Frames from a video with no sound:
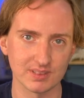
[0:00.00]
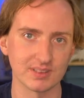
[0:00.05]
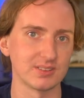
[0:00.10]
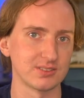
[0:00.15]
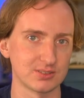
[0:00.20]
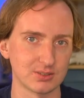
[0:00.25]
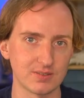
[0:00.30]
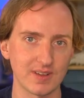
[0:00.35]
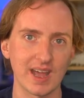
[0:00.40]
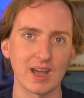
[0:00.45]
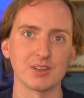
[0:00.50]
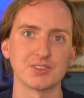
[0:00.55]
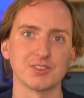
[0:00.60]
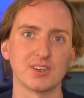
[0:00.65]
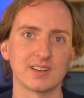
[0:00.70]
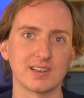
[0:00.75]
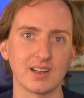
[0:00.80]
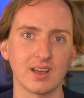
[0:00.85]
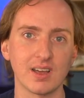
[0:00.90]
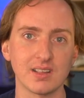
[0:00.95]
sort of
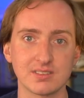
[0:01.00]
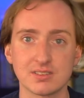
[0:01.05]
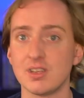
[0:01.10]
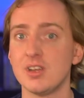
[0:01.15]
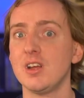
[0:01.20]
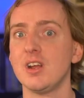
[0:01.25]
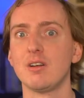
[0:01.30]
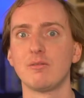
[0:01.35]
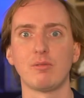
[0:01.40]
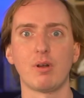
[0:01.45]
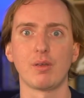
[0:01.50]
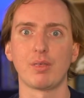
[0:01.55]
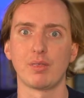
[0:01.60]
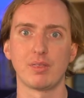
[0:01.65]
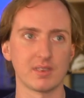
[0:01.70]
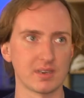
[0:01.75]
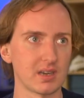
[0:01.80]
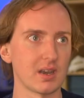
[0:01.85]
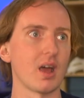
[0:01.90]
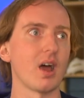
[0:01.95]
outside lights rather
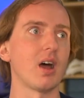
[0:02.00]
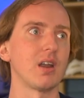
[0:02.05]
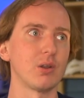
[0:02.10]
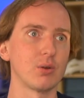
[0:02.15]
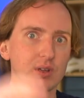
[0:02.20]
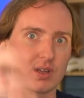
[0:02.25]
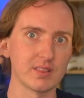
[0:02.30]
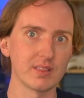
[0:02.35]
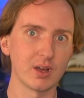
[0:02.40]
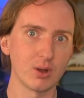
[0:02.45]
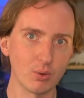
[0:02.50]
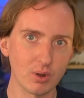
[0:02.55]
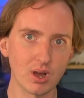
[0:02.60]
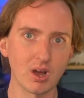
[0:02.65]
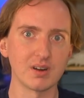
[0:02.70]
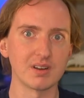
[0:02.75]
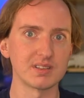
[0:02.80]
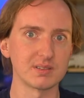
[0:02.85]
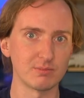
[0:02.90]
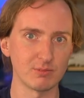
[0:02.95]
than unhooking the whole
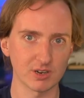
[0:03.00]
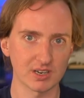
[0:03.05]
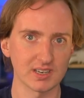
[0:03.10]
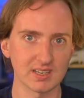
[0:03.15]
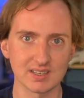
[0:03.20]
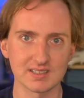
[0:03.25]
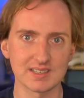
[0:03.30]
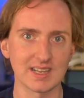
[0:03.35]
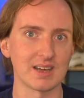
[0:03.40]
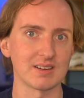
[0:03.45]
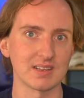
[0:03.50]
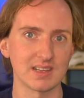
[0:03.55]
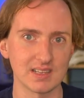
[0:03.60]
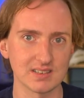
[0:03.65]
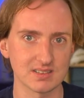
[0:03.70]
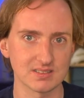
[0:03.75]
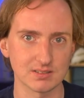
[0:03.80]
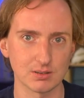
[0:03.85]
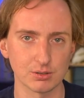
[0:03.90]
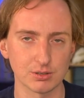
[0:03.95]
harness and bringing it down here
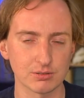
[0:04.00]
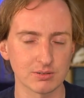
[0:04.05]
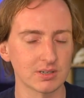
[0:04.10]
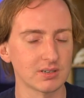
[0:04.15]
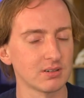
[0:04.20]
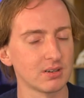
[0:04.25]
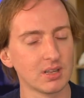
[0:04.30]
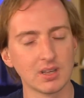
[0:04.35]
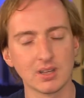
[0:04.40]
to solder it